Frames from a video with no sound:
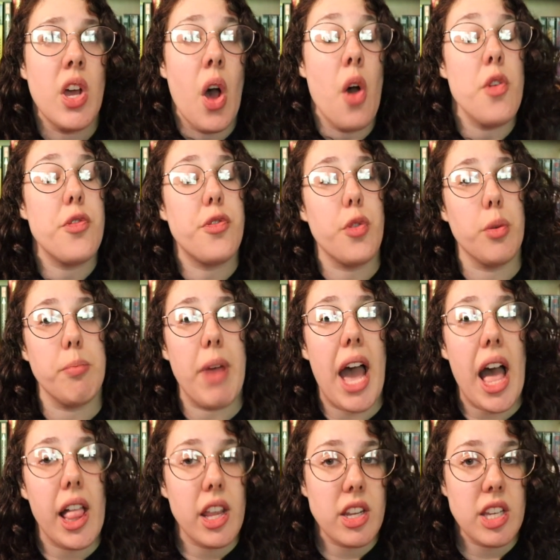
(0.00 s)

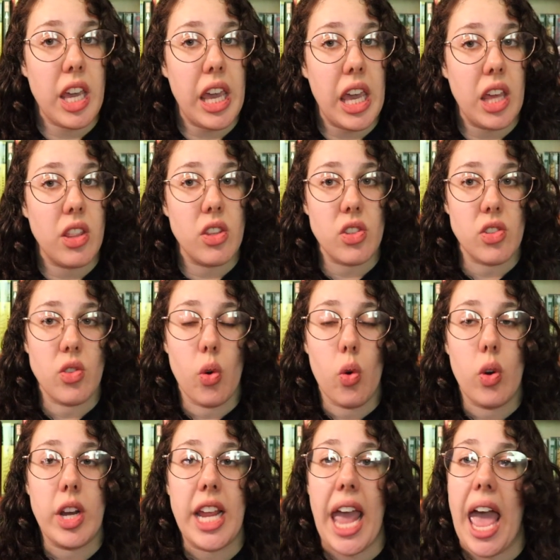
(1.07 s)
formality in the
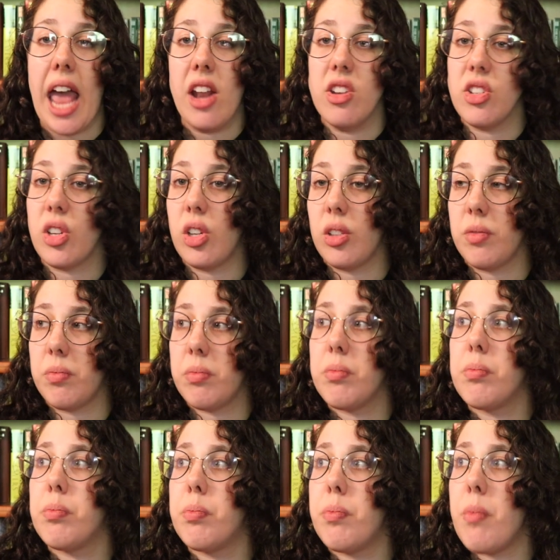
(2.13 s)
story and
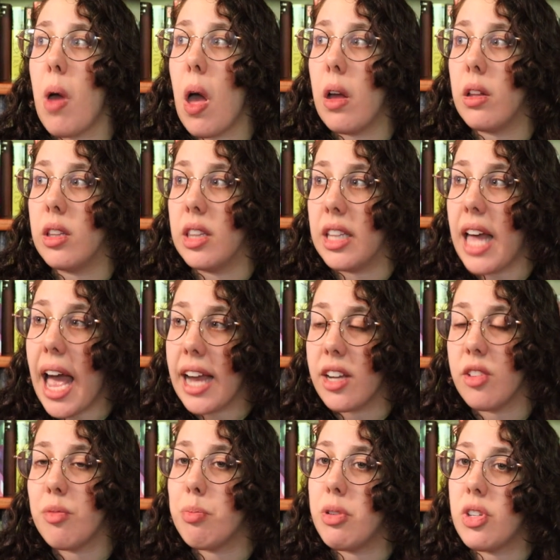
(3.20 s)
lack
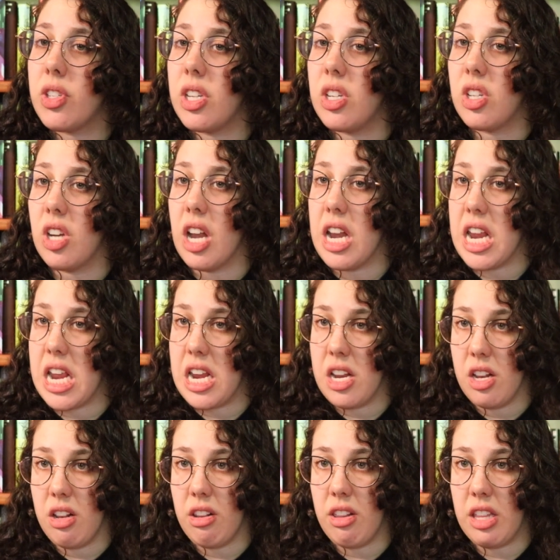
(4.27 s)
of precision
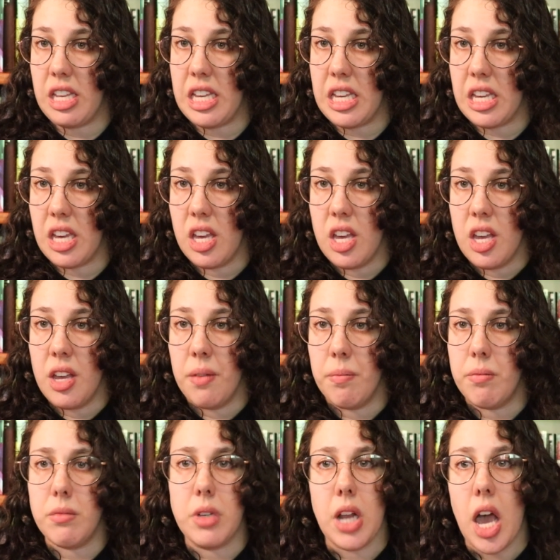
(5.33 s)
in the
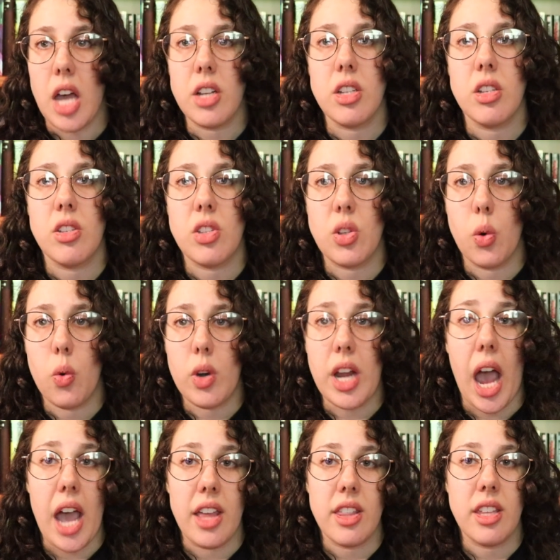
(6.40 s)
not story,
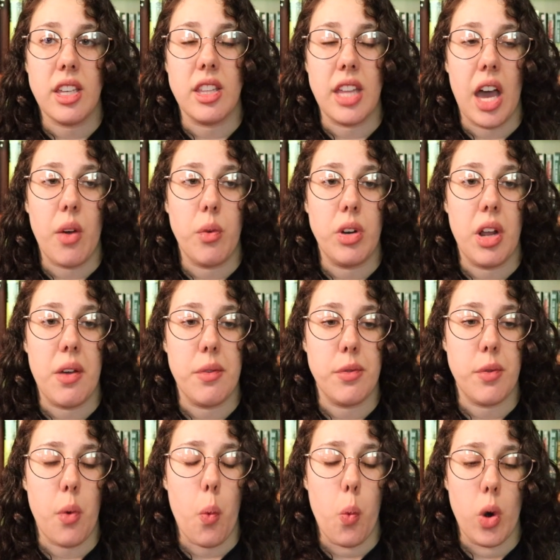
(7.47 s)
I think that would
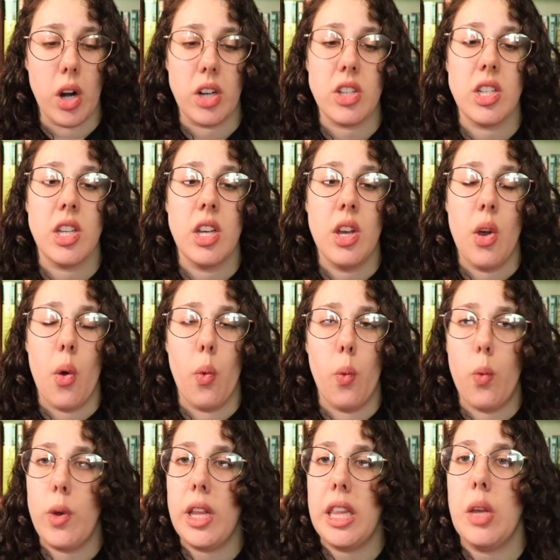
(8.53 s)
have worked
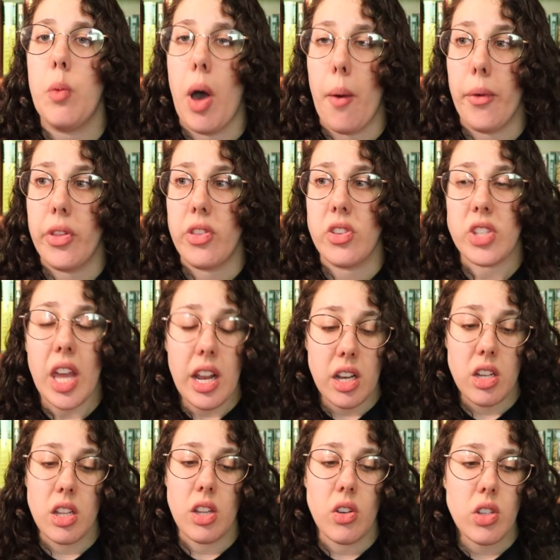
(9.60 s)
really well with this.
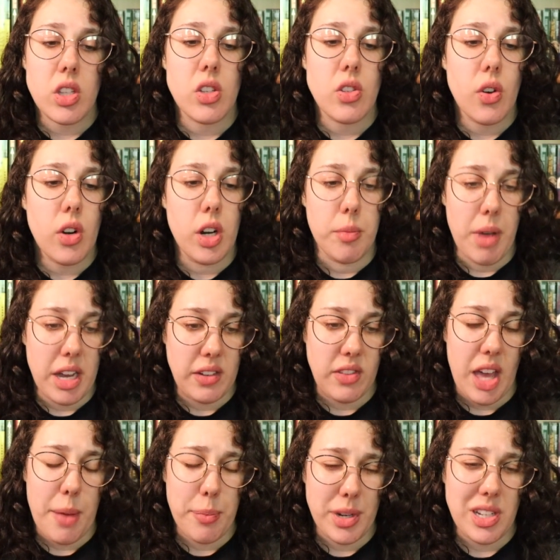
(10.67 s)
And there's a certain amount of
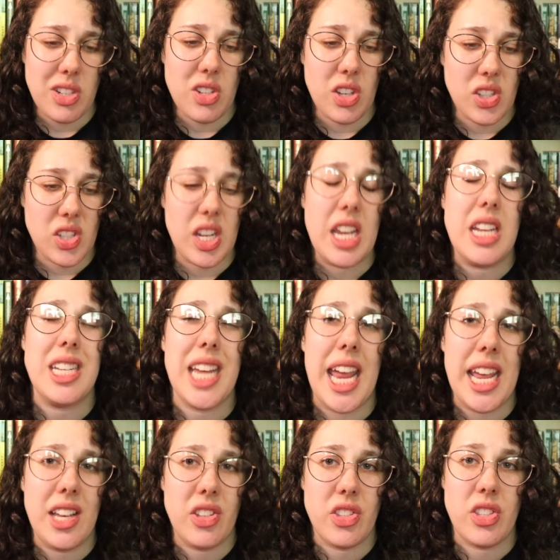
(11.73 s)
that, but it
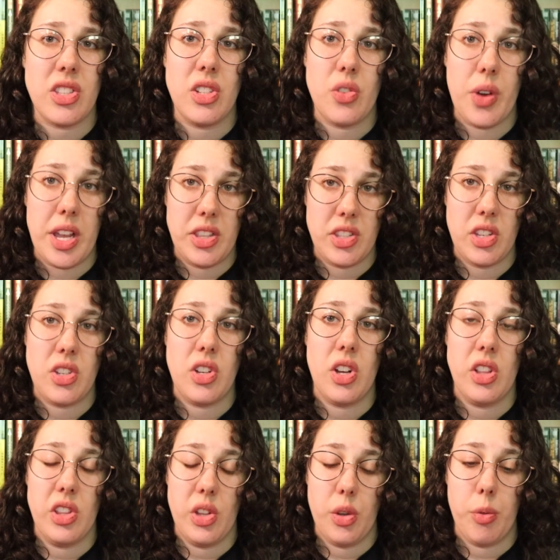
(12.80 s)
takes the transition a
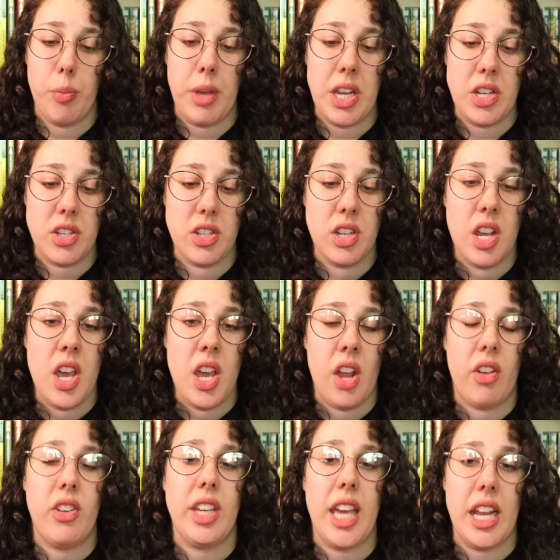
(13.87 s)
little bit
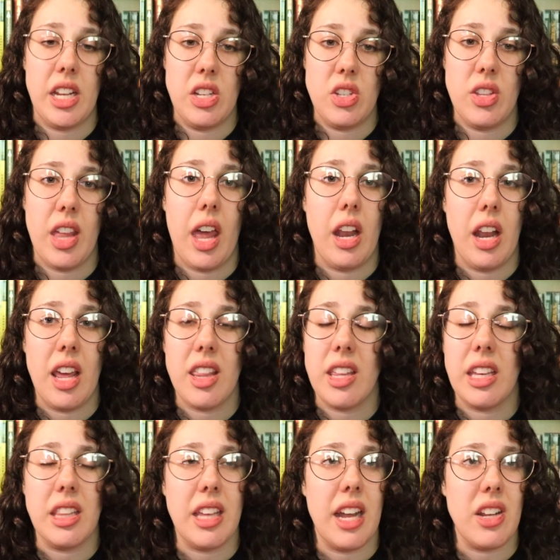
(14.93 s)
to get into that. And I
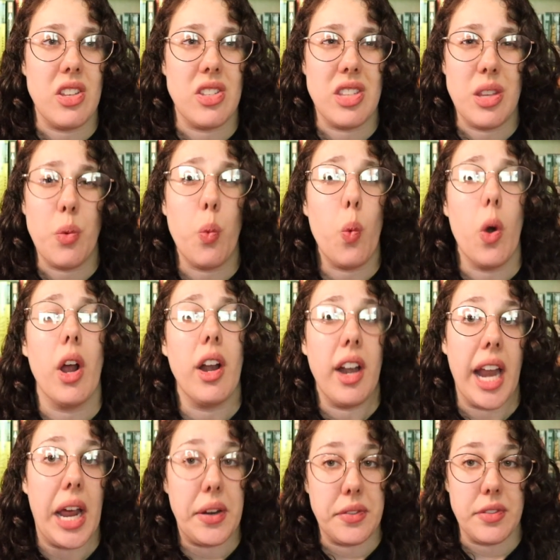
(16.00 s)
think that is the one
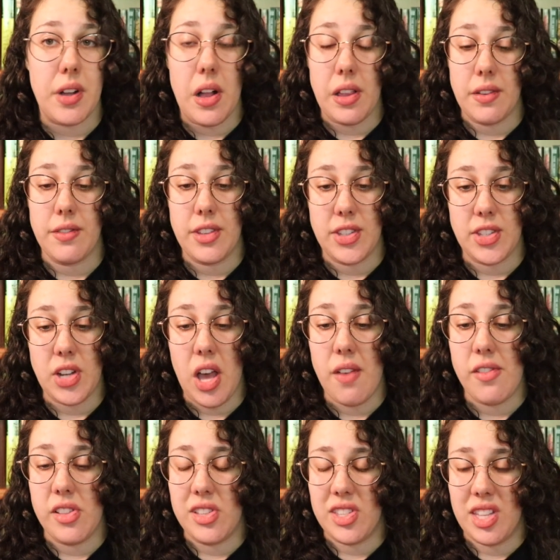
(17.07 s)
downfall of this
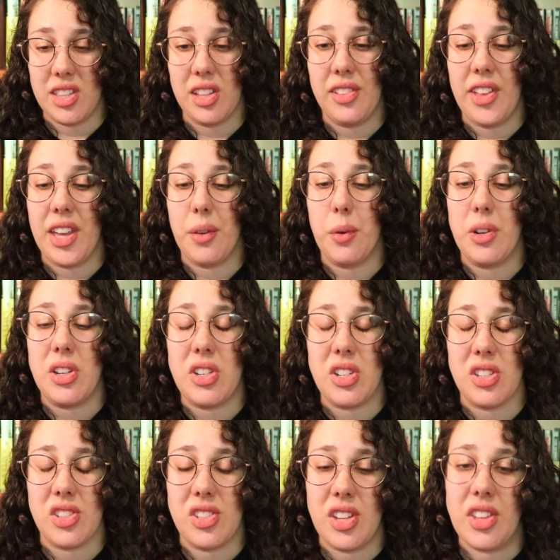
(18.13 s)
novel, is that the language
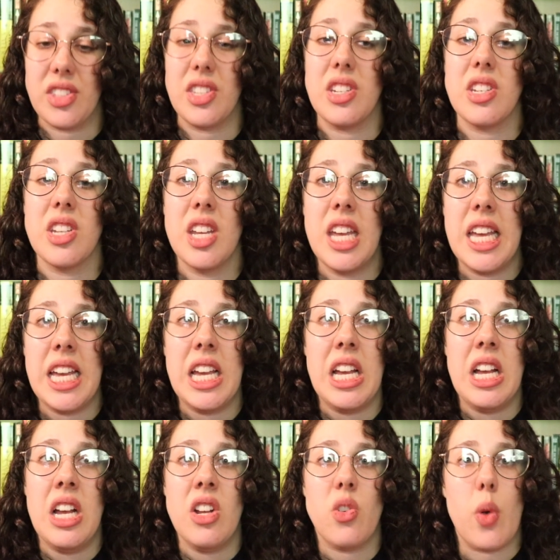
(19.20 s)
just doesn't
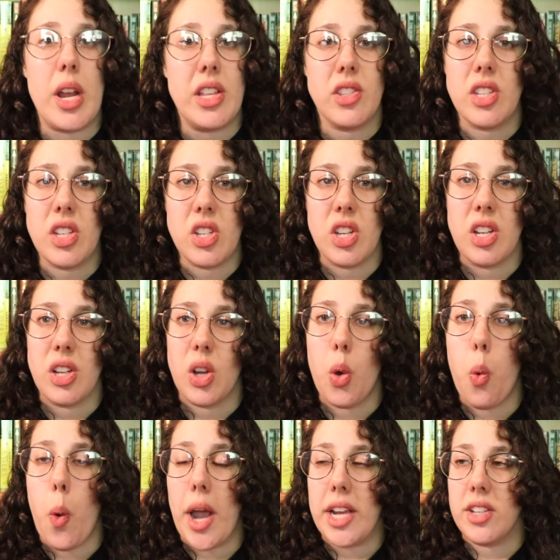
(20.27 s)
transition
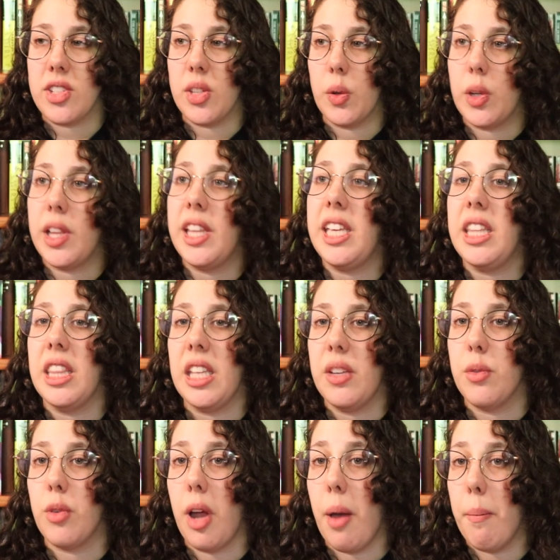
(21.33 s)
quite so cleanly
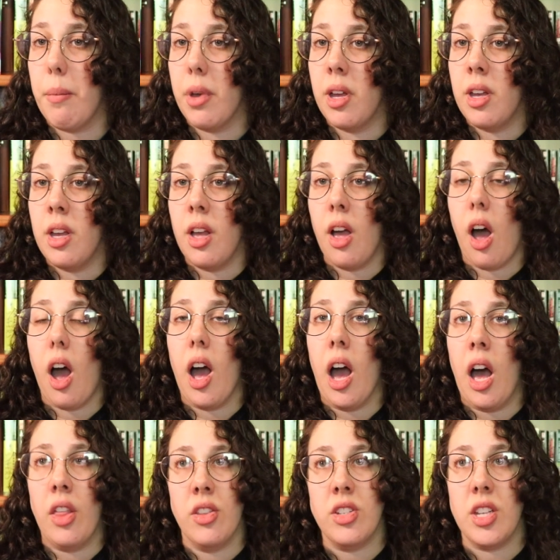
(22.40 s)
from
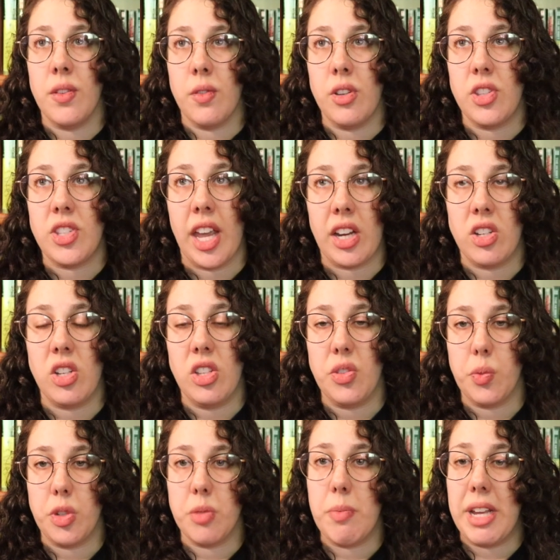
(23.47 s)
the different sections,
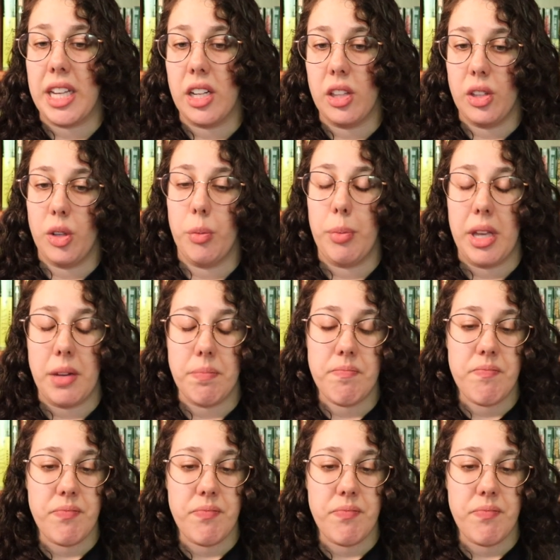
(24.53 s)
which make it a little bit